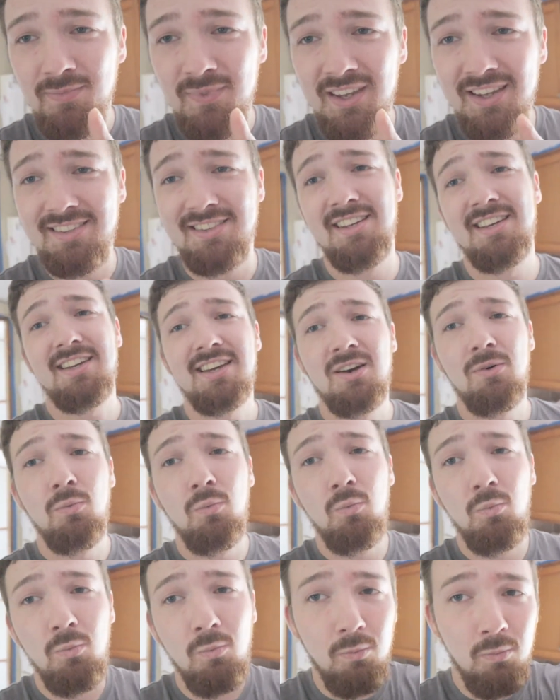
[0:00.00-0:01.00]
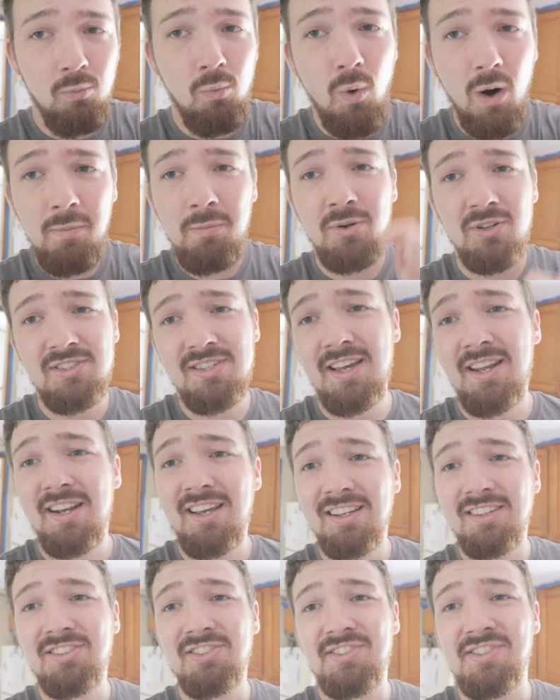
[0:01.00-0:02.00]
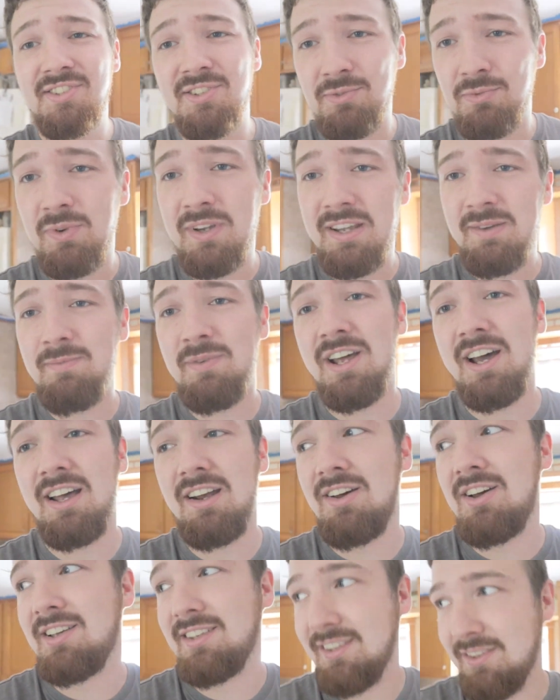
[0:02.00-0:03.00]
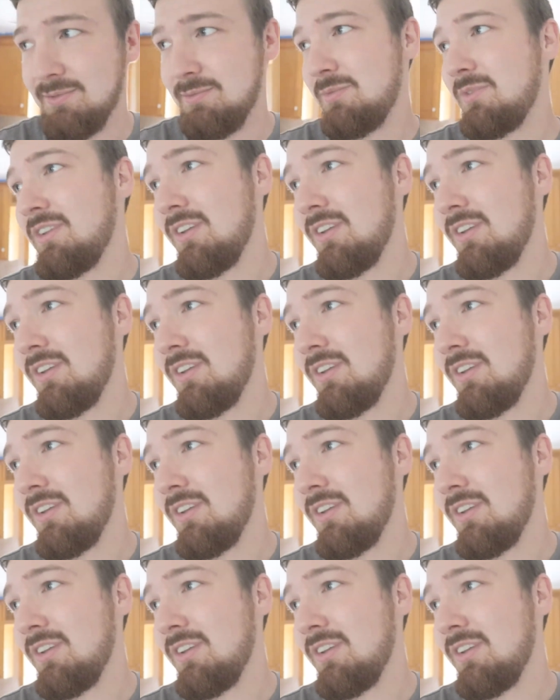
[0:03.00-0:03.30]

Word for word: is like a 1% extreme not awesome.